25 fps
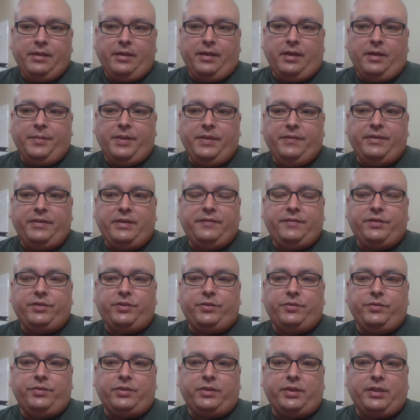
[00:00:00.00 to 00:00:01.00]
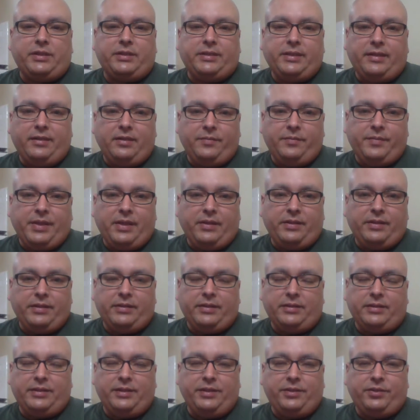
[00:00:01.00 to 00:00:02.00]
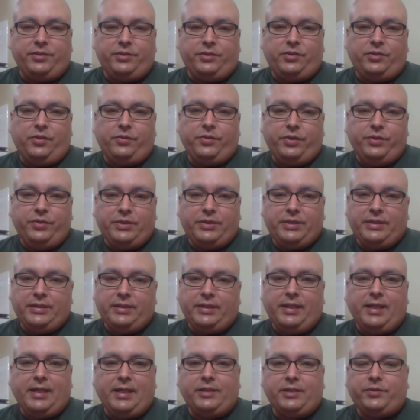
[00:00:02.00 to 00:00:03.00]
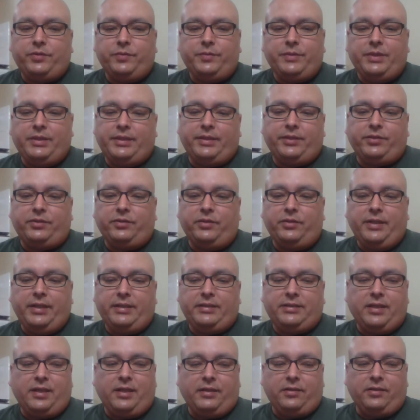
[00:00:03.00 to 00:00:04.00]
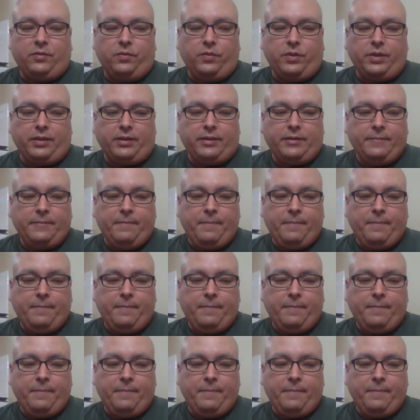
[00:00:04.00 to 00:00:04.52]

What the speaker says: Even if the students are excited about it, the teachers don't use it in the classroom, and it's not going to work.